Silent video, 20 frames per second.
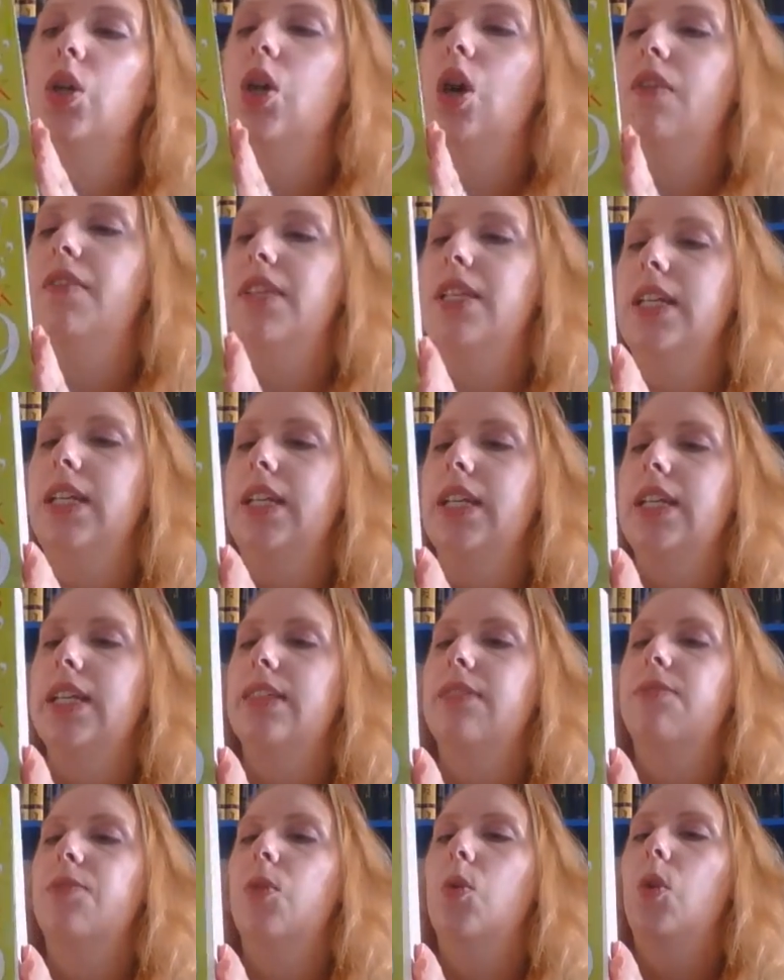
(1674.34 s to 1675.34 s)
coveting
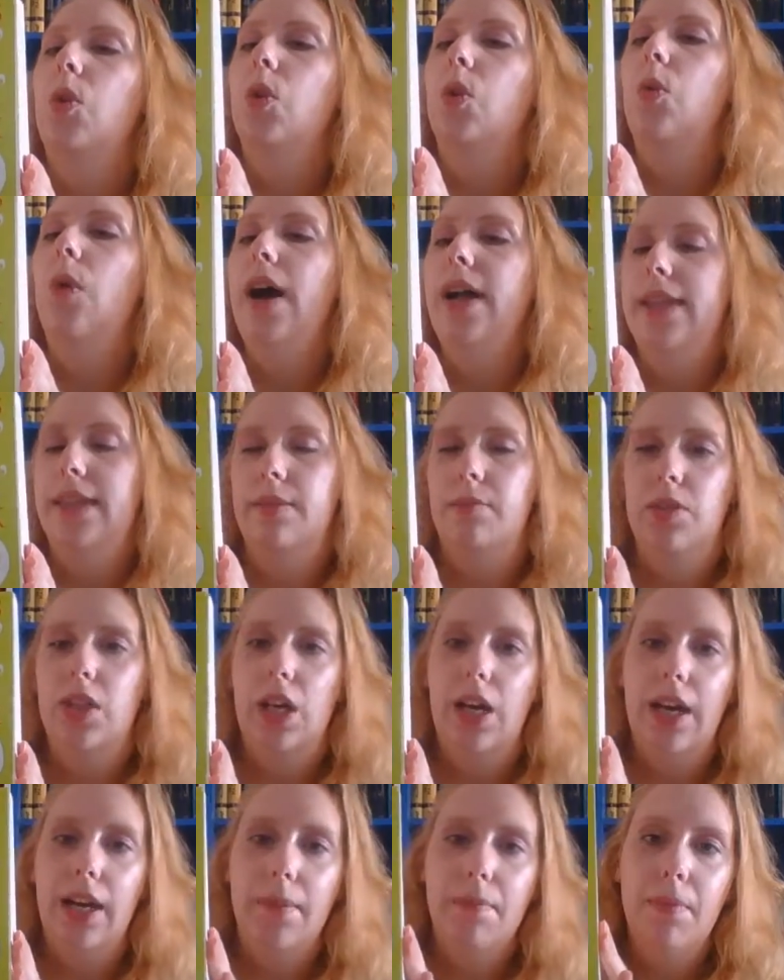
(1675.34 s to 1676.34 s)
this for quite some
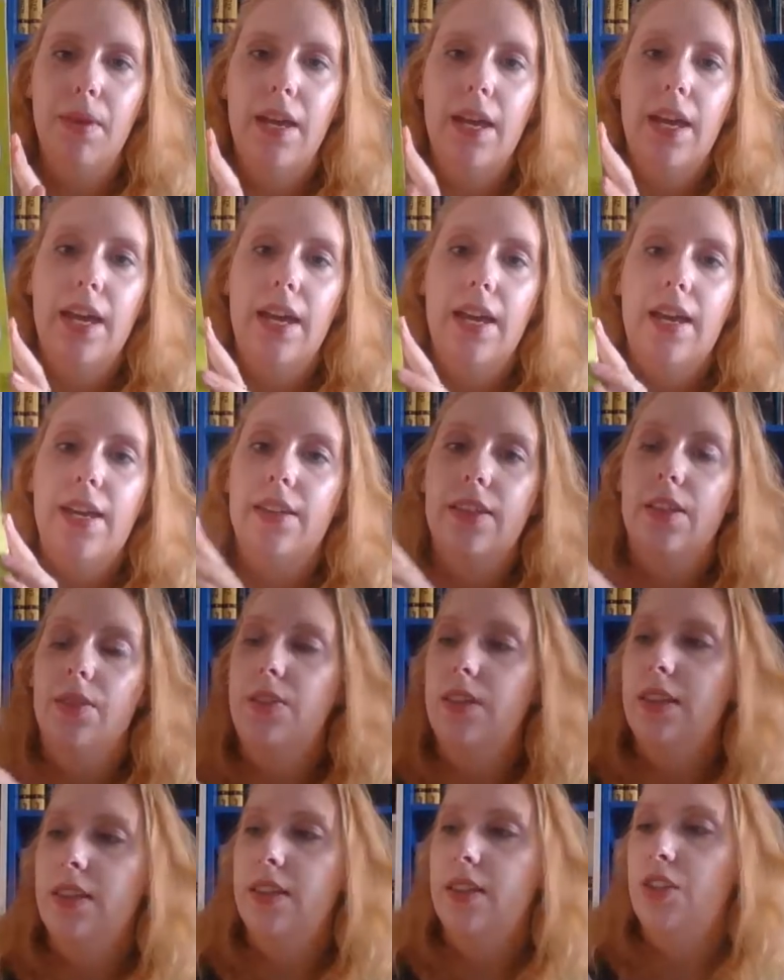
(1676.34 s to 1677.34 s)
time. So
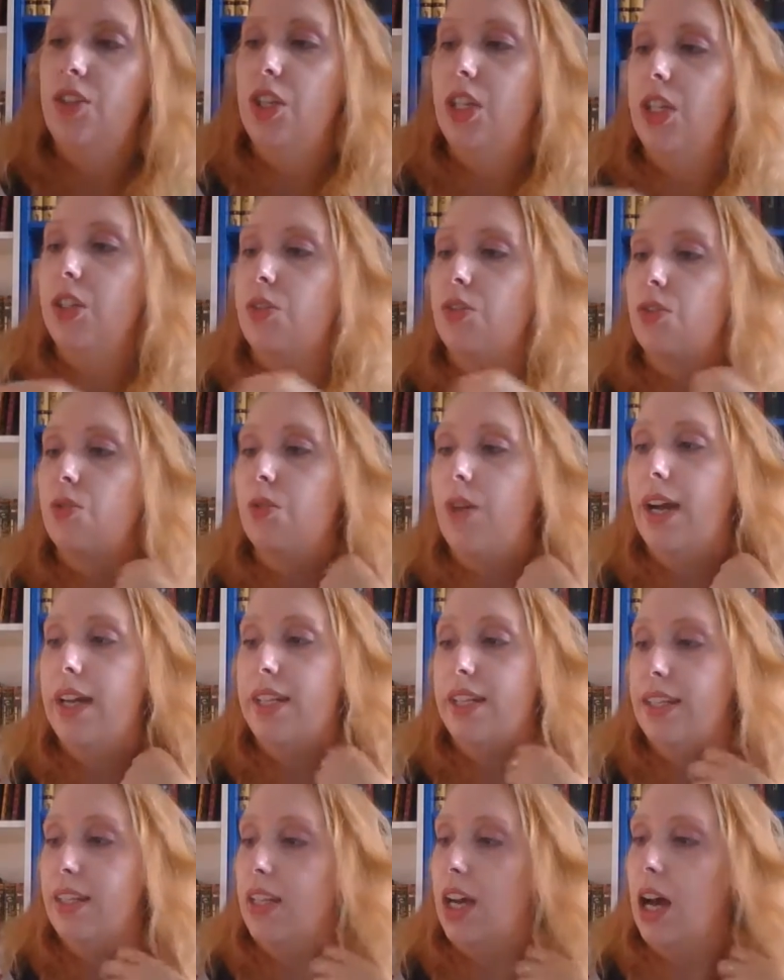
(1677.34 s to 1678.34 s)
this is Children's
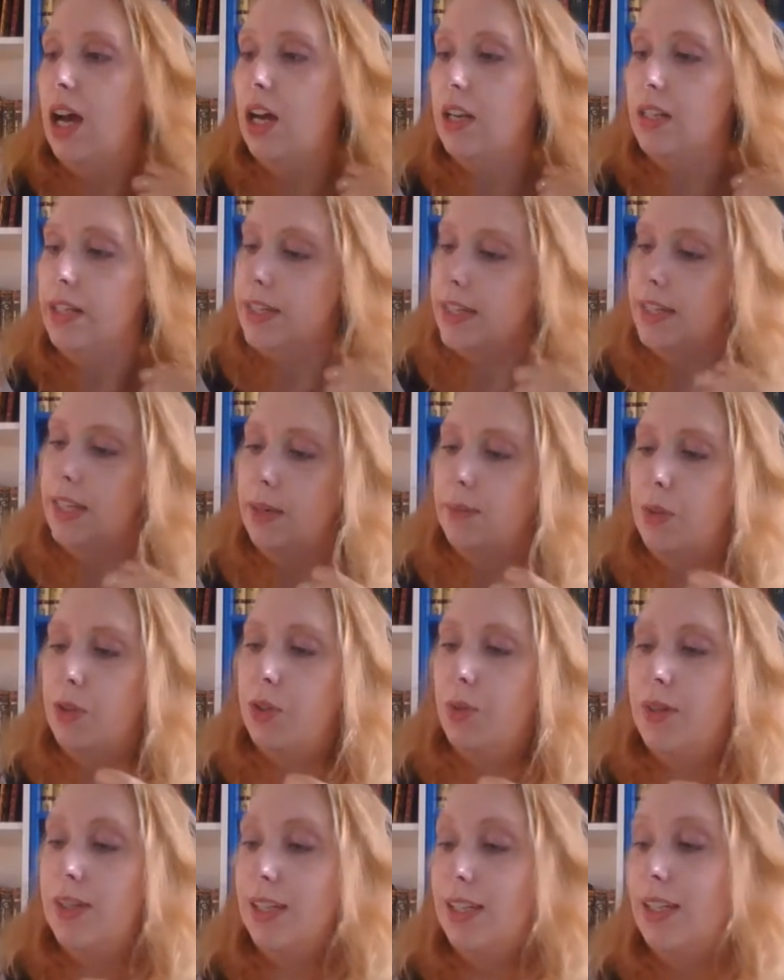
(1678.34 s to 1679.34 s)
Writers and Artists Yearbook
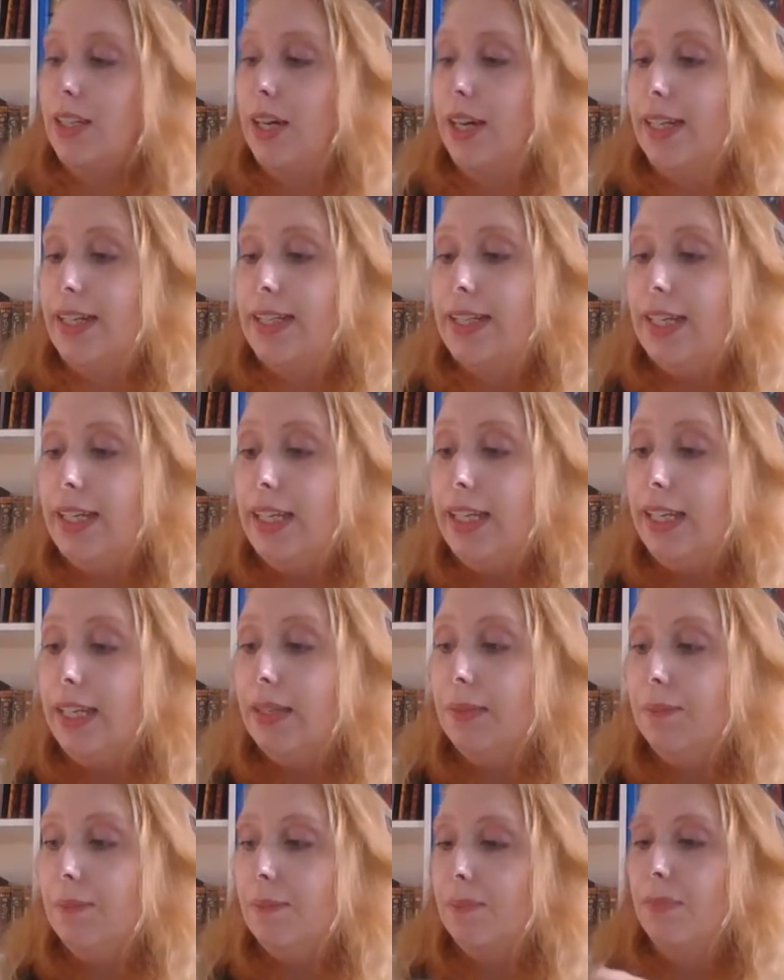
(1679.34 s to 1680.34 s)

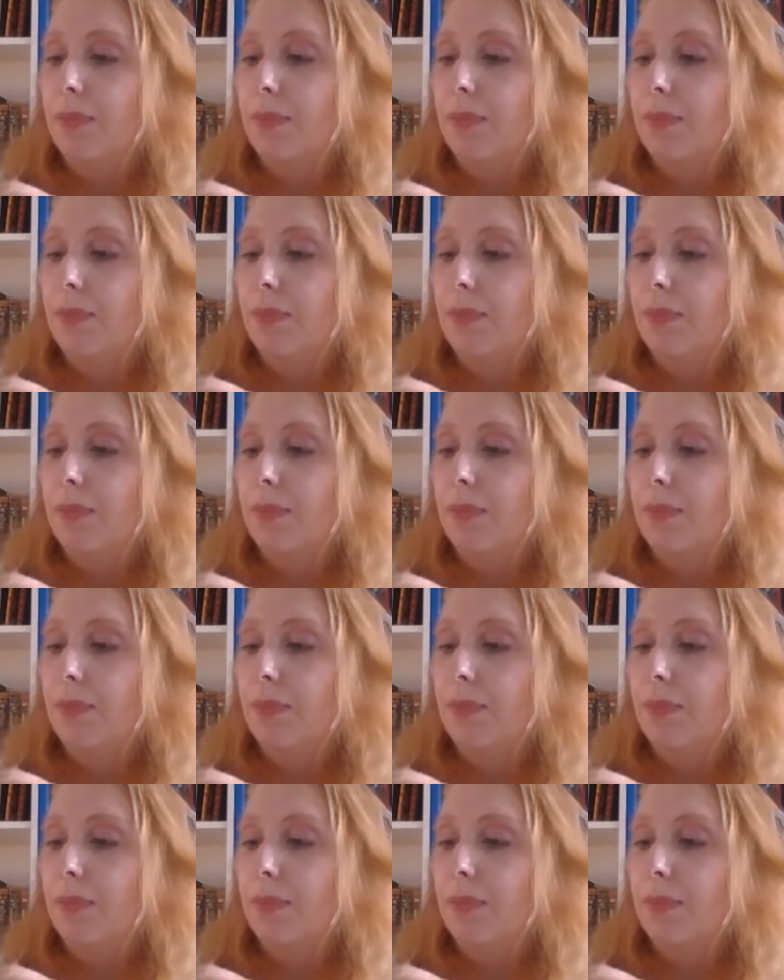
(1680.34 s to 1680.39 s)
2019.